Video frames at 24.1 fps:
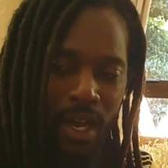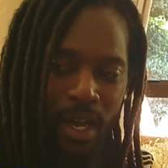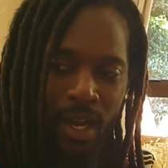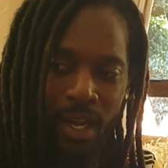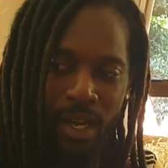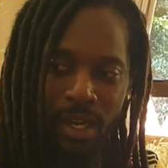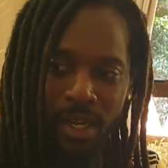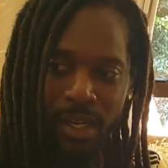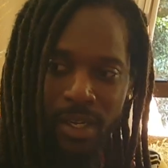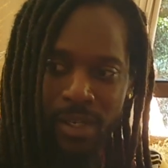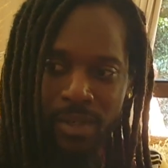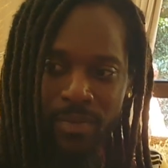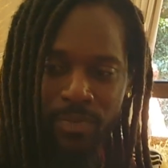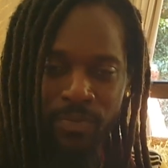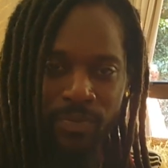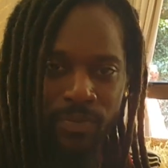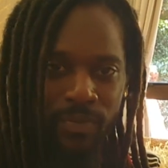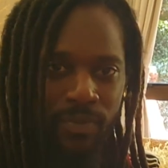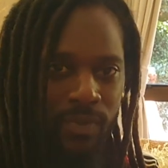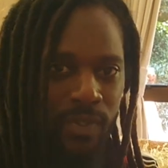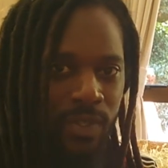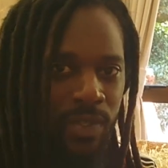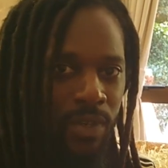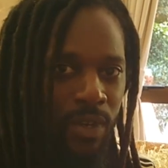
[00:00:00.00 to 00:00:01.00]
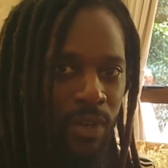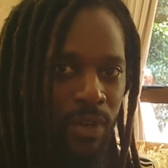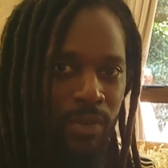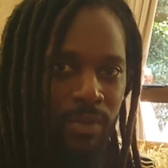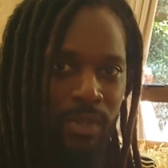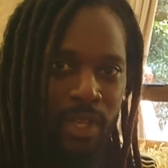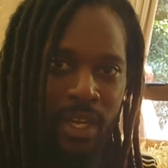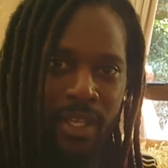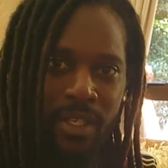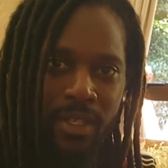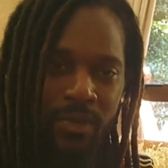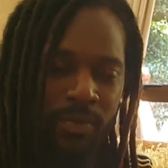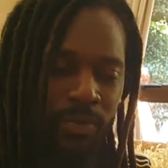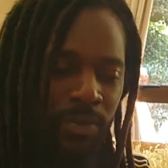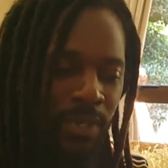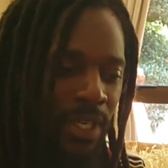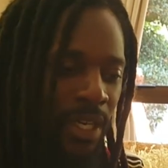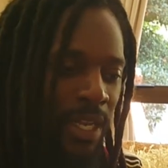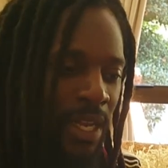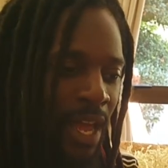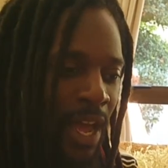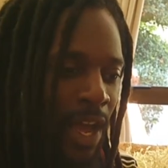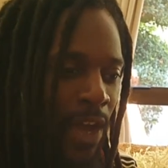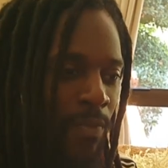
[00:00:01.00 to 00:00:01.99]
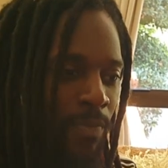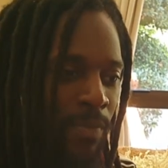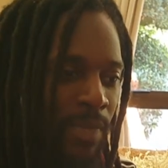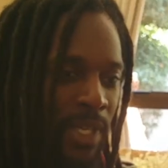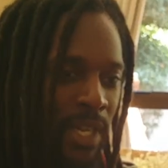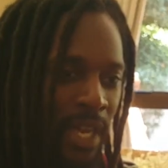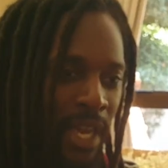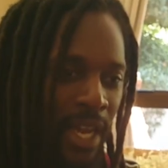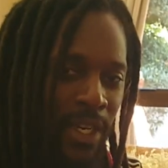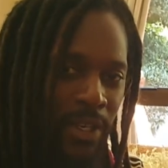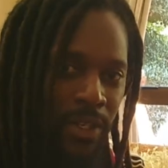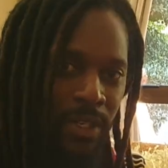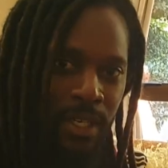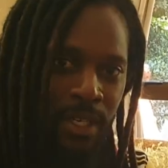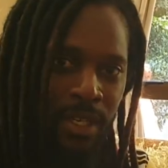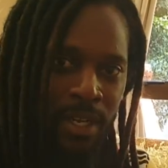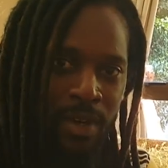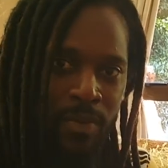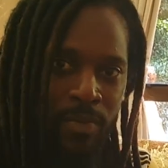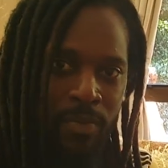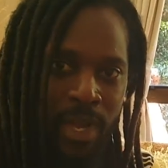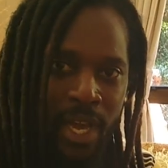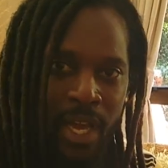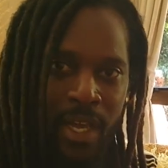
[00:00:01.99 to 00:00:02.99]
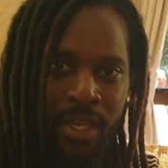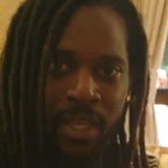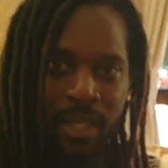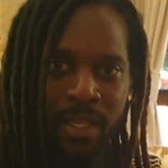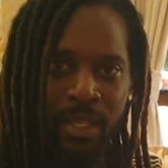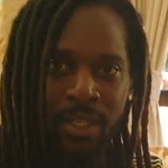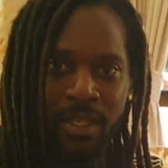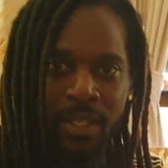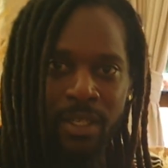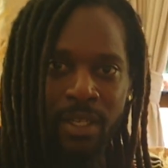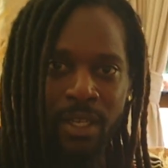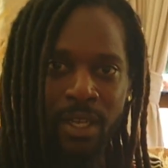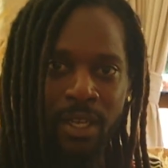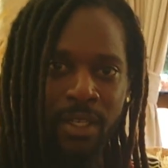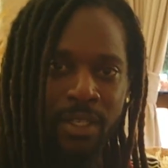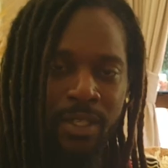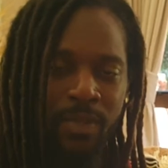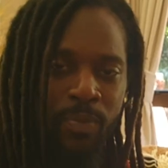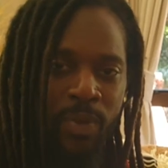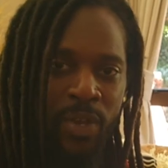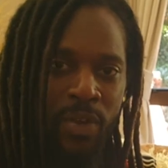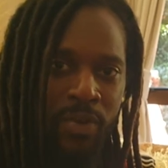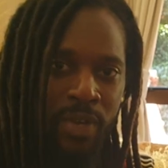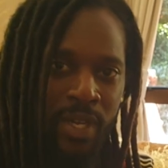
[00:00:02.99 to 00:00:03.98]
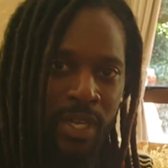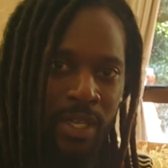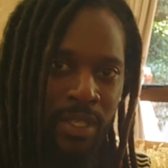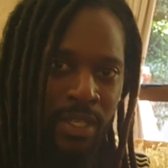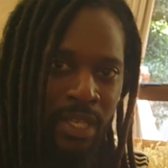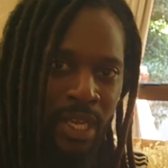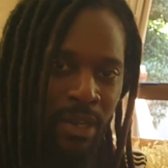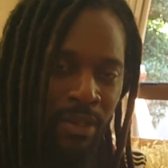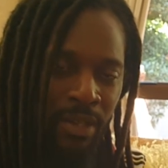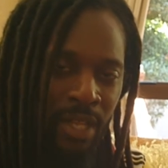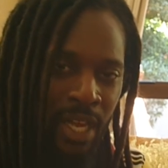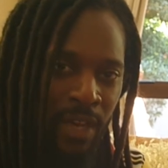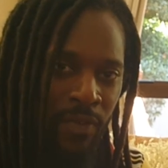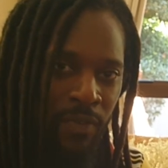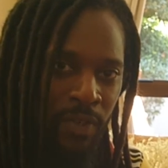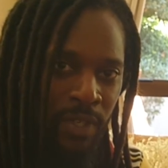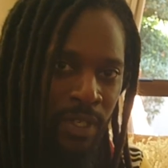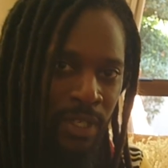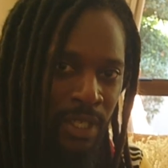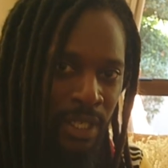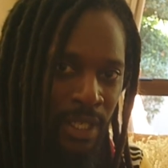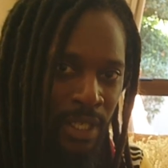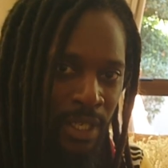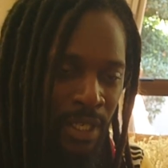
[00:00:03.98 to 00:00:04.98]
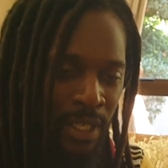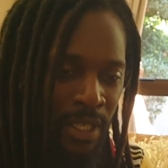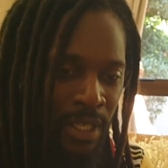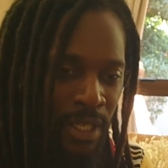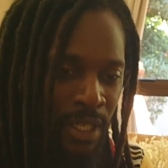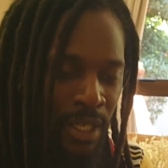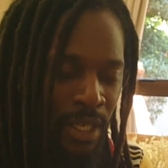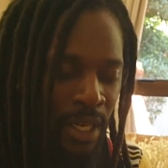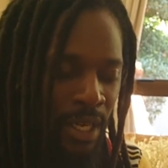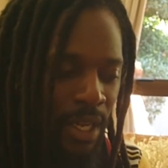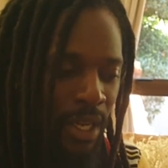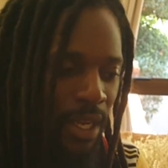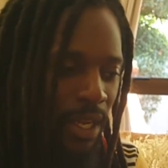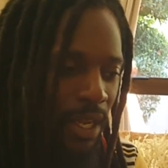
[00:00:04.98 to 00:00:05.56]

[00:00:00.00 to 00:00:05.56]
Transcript: That's what allowed me to actually come back and experience South Africa again.